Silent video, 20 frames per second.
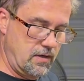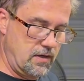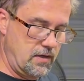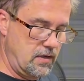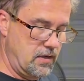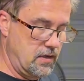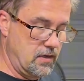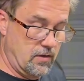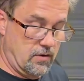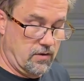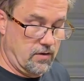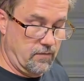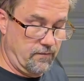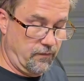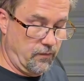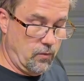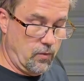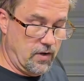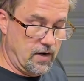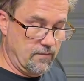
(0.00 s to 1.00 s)
you know, that for
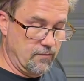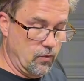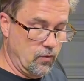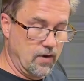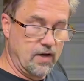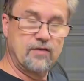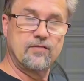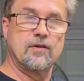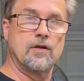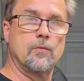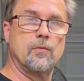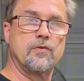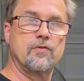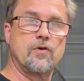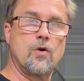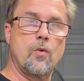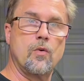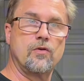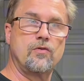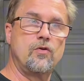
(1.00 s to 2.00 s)
whatever reason it was
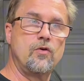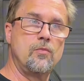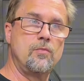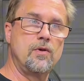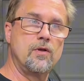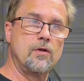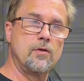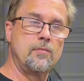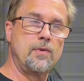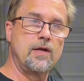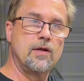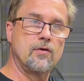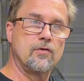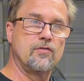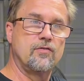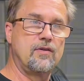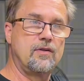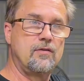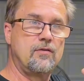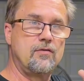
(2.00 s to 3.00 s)
going 2 millimeters
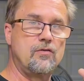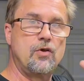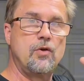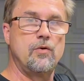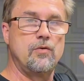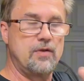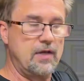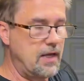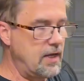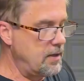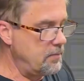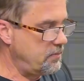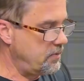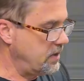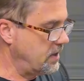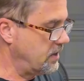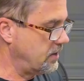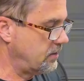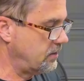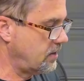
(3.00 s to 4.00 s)
too deep,
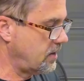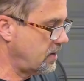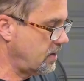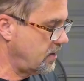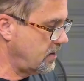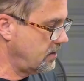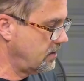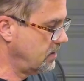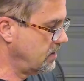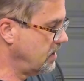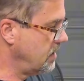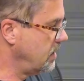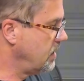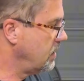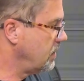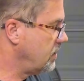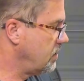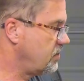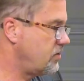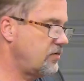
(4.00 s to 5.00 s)
and
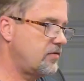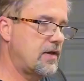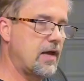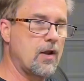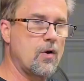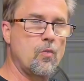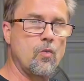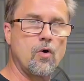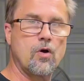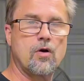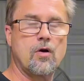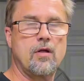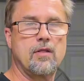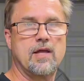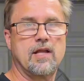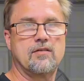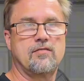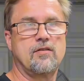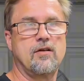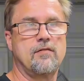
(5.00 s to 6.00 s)
you just got to work all
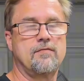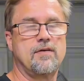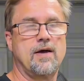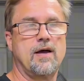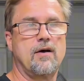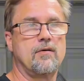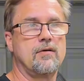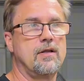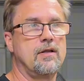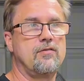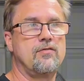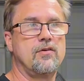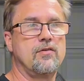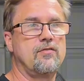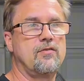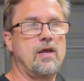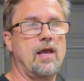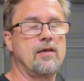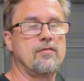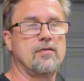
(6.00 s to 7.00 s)
that stuff out. It just
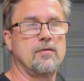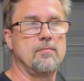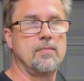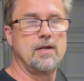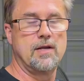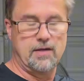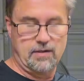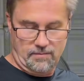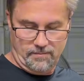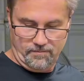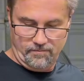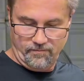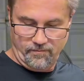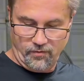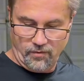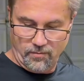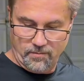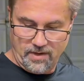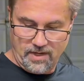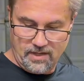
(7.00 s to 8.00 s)
takes a minute. For
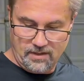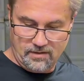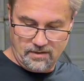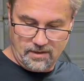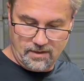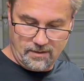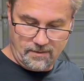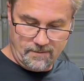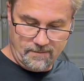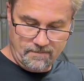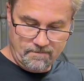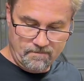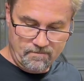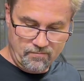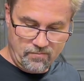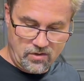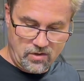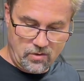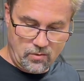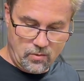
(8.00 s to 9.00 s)
me, it did.
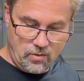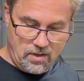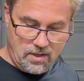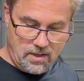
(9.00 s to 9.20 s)
You